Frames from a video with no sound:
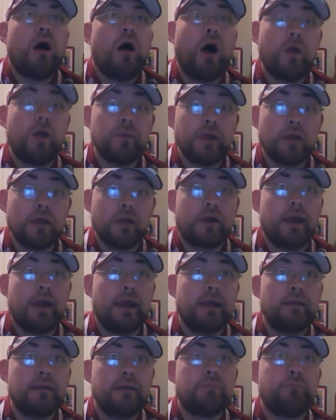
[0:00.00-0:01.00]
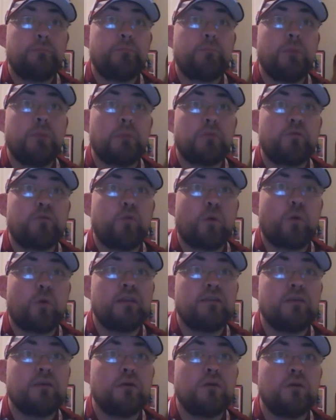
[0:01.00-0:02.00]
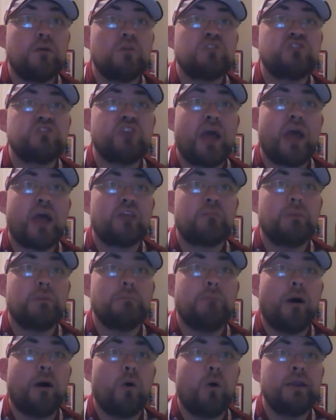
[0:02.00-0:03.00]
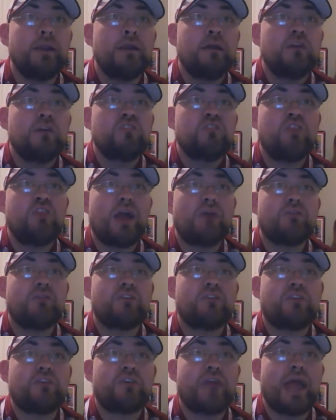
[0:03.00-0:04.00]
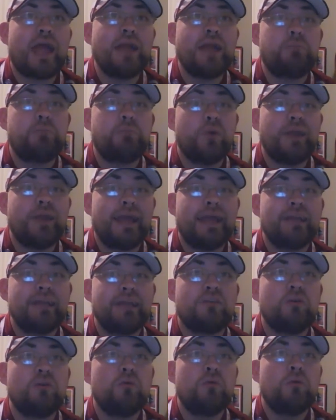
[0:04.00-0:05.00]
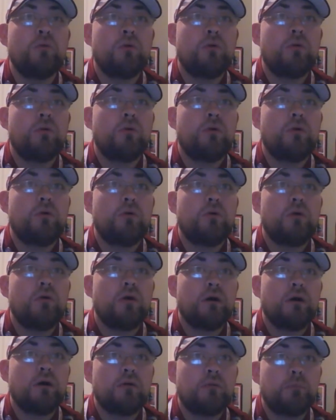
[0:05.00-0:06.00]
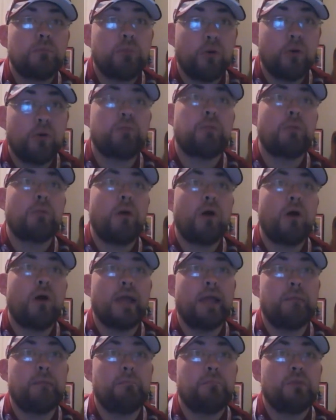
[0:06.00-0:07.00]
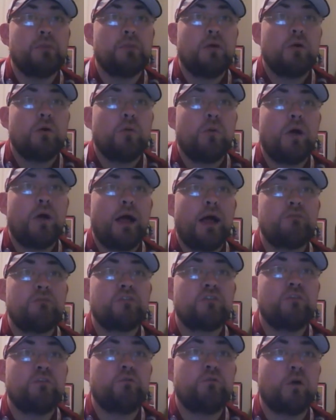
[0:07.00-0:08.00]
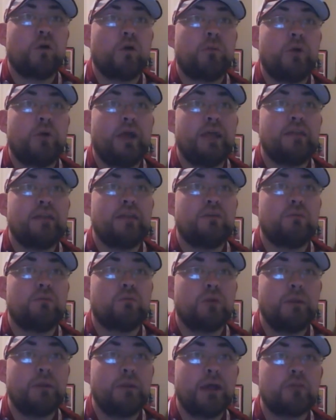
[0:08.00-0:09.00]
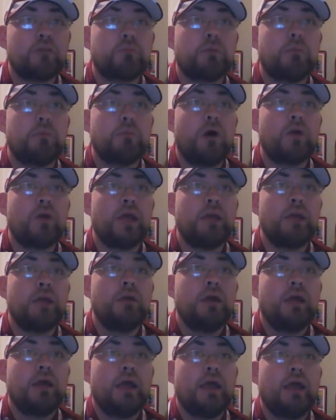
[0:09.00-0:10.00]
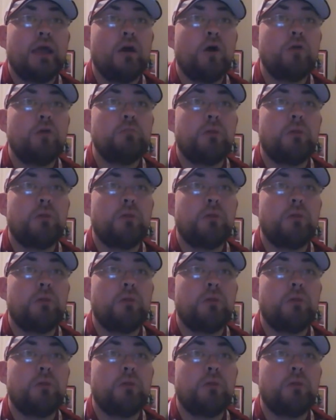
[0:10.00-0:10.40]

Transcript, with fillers: On the other hand, number 42, Jhasmin Bowen, she averaged 8.82 points per ball game, while averaging 4.82 rebounds per ball game and